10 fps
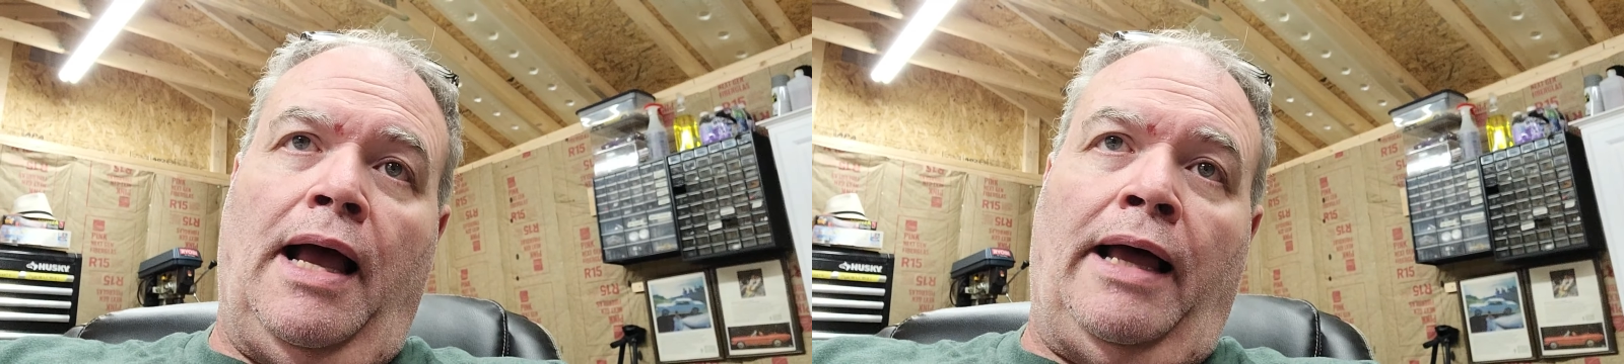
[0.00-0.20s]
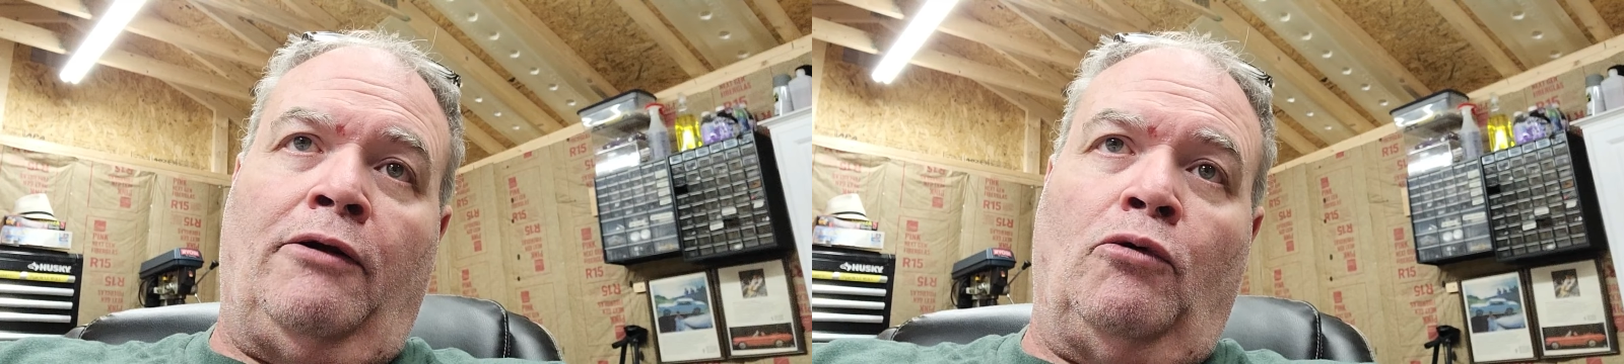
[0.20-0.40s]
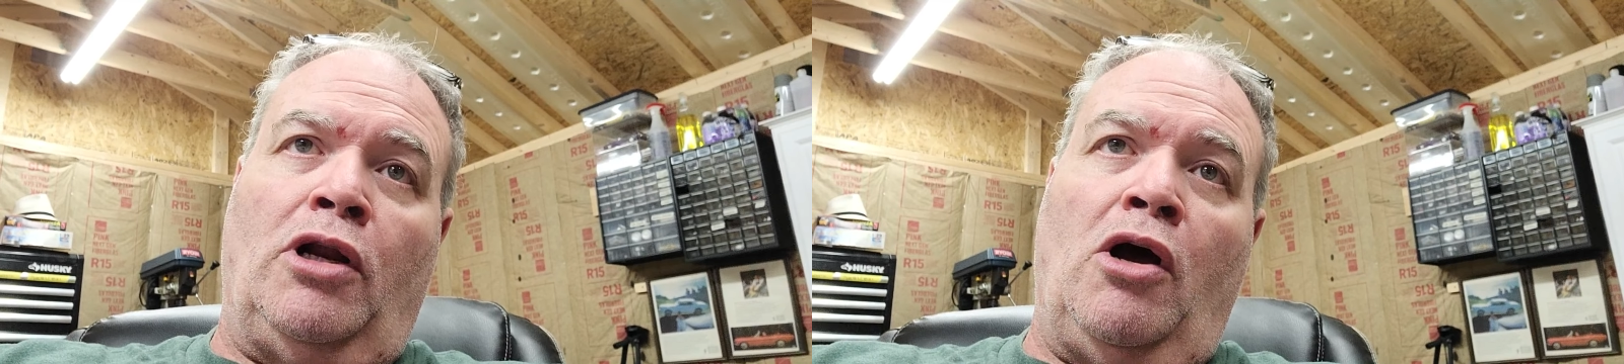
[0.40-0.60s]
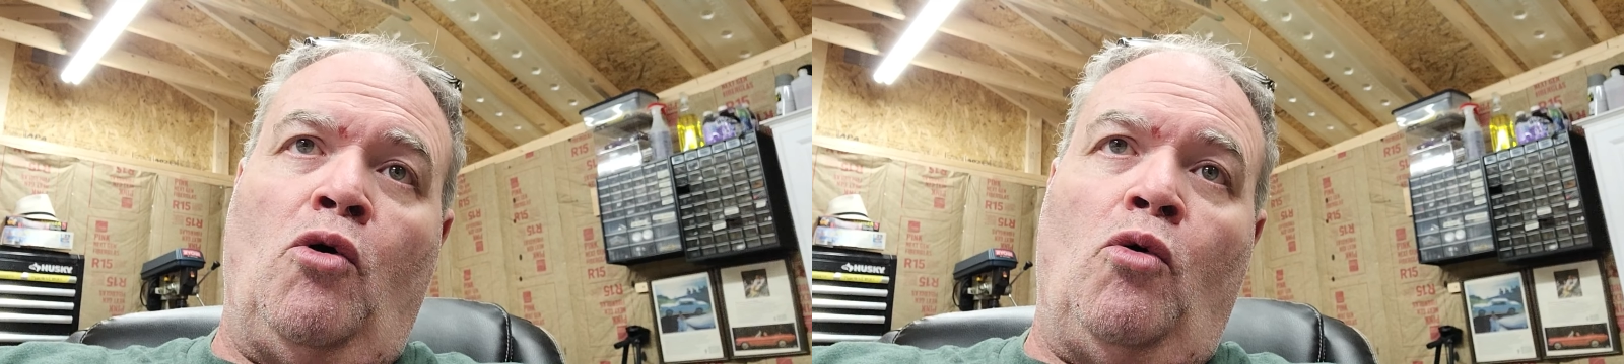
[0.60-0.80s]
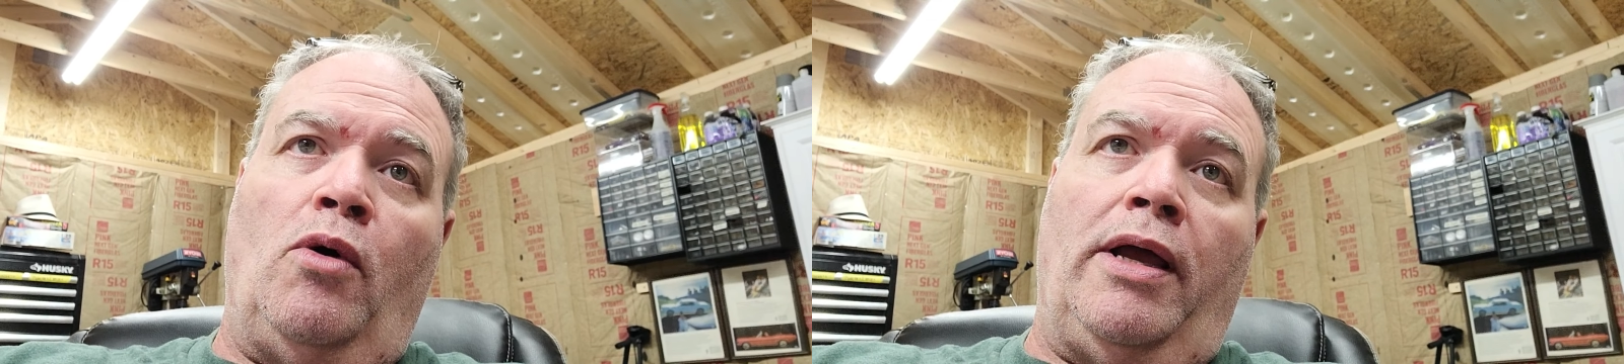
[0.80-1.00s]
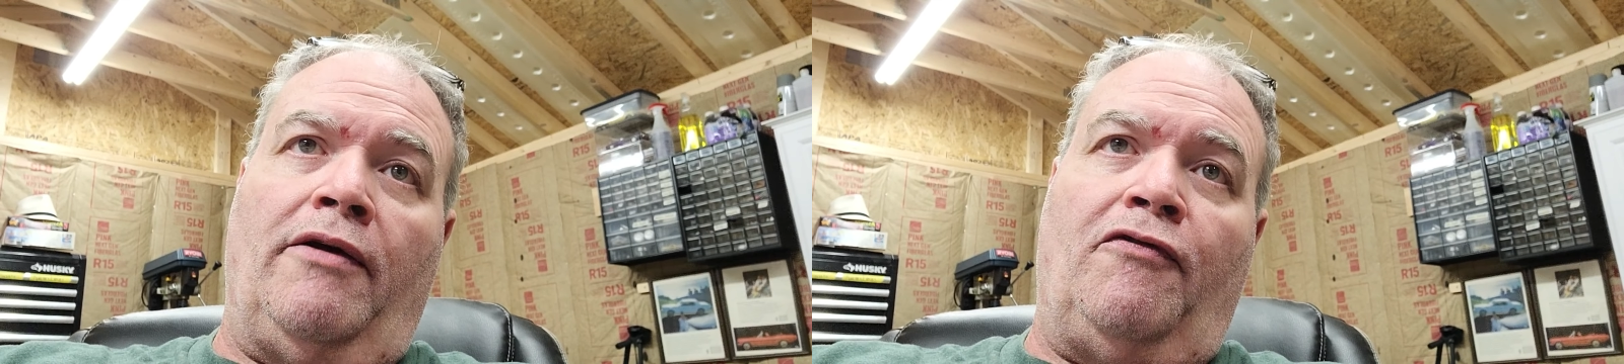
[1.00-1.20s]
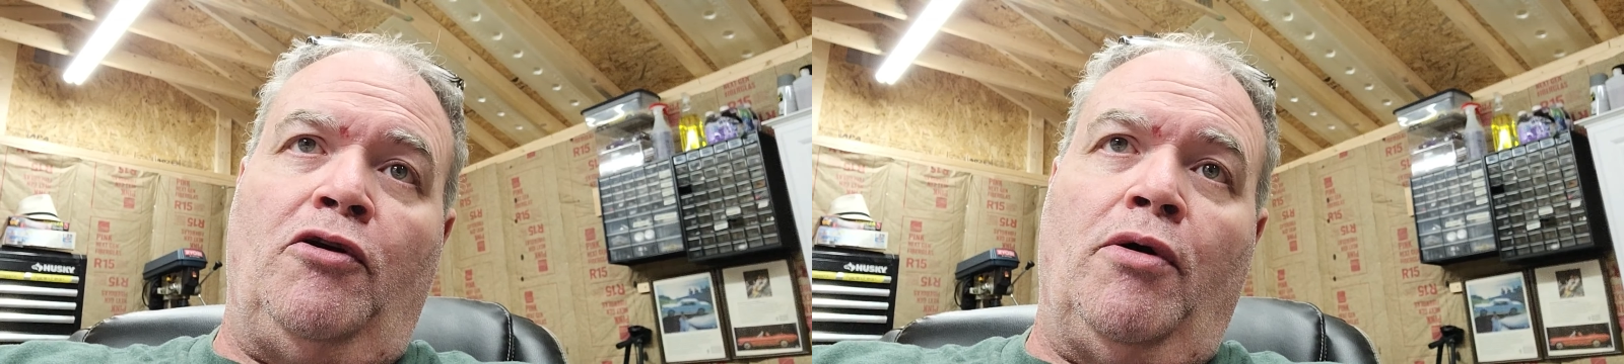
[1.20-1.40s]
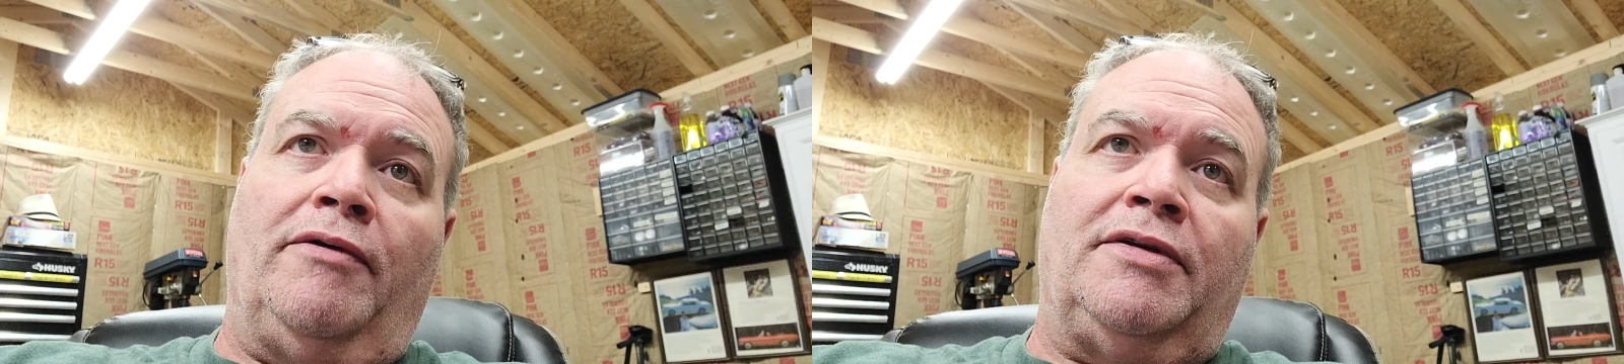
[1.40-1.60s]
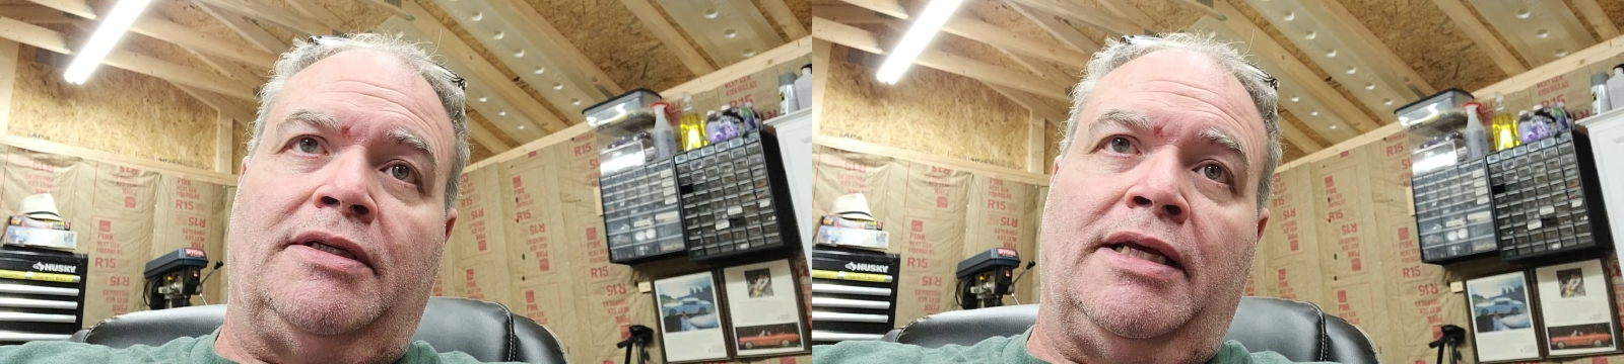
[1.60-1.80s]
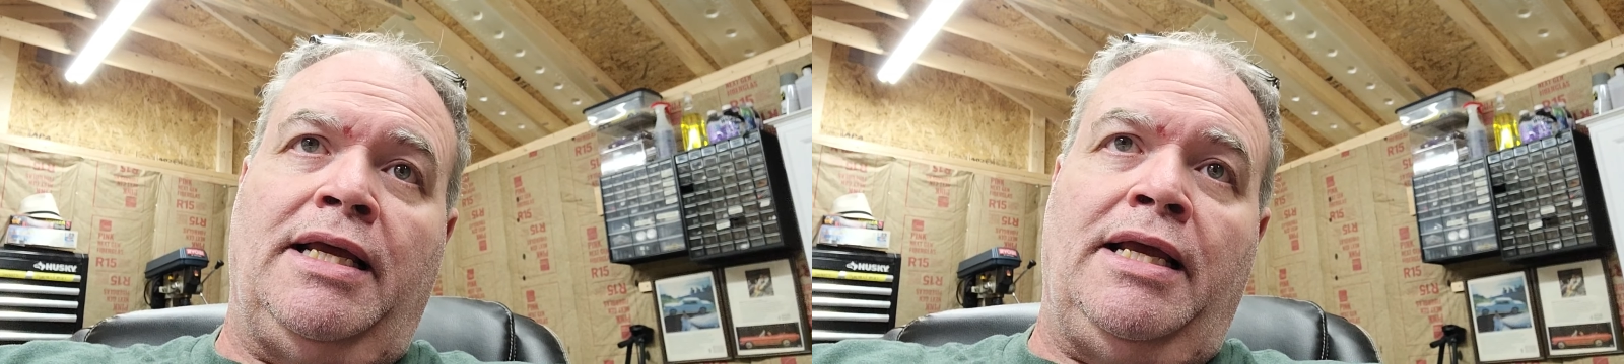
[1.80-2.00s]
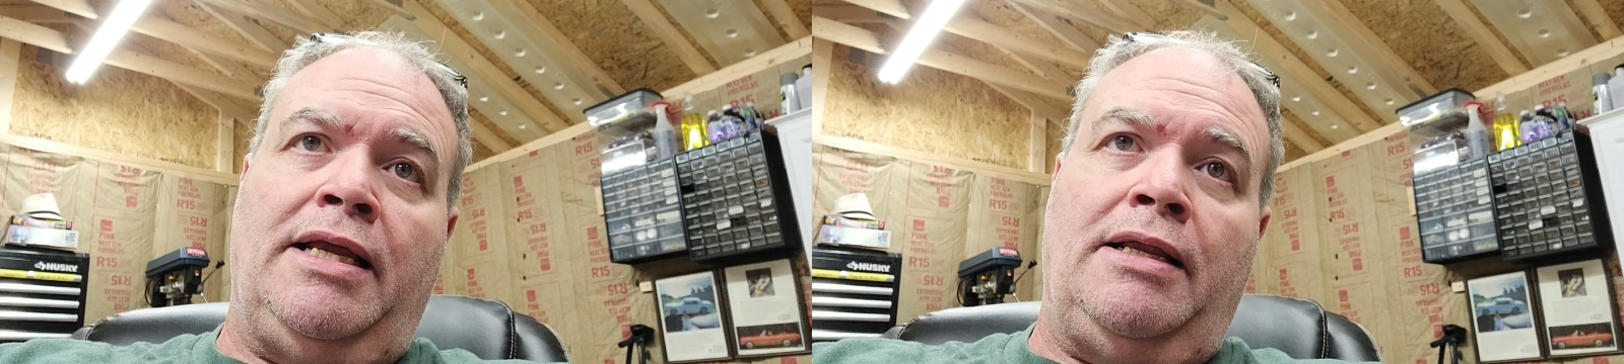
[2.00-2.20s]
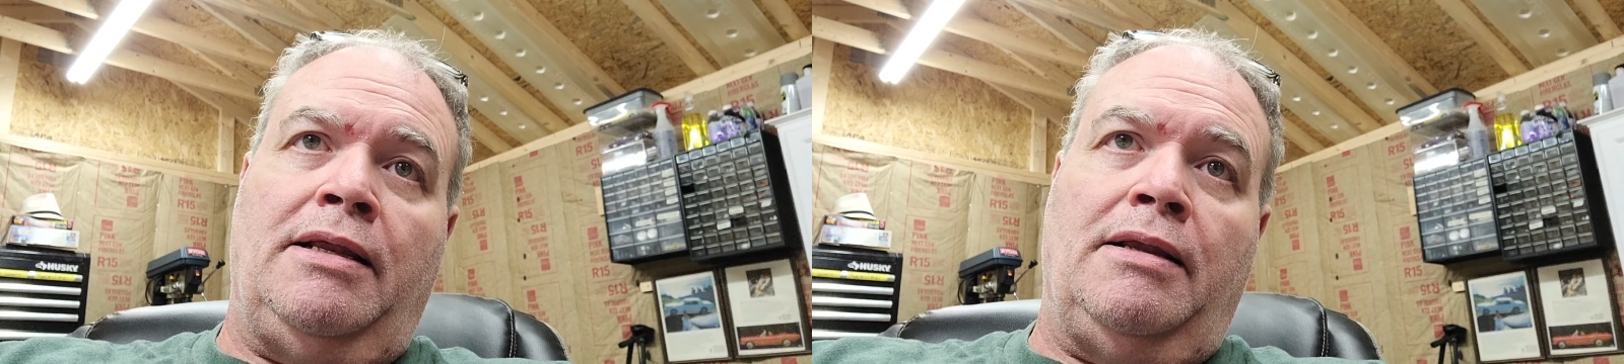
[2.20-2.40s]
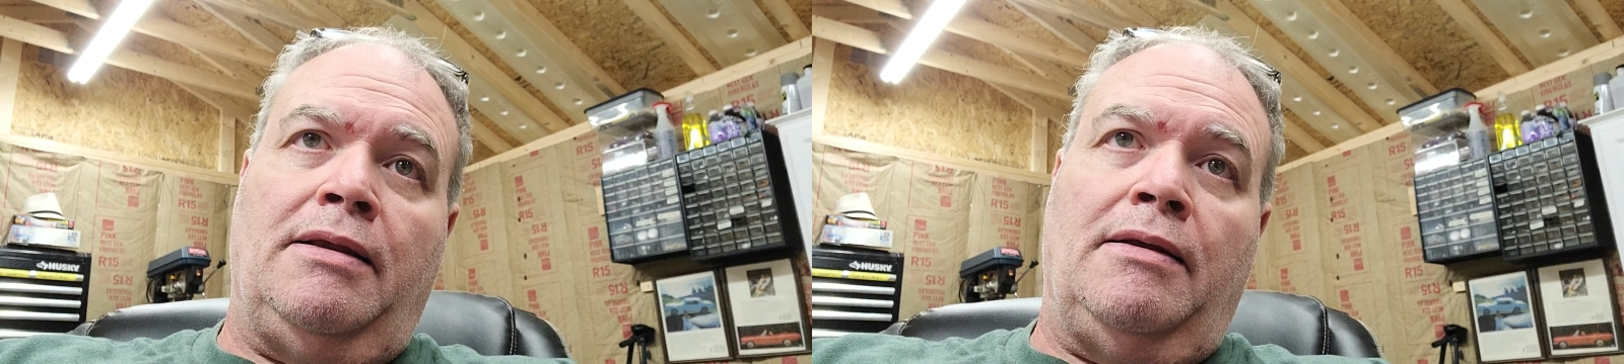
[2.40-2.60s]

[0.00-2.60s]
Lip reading: I don't know if you have seen.